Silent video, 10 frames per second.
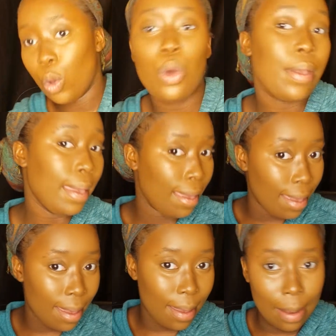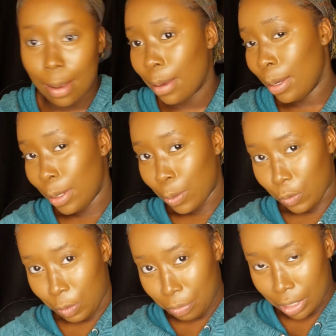Okay,
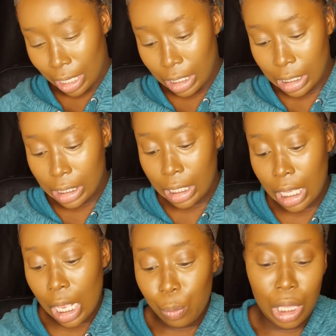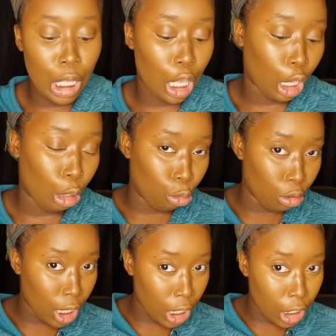we blend it. We look
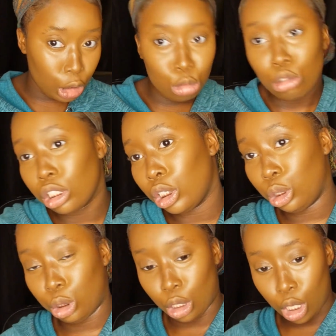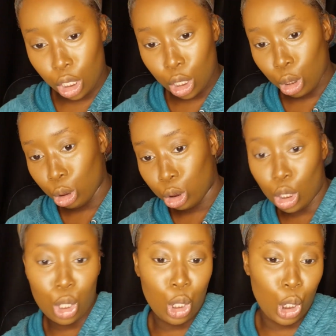good. You know what I'm saying?
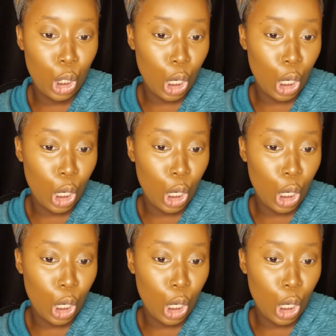Something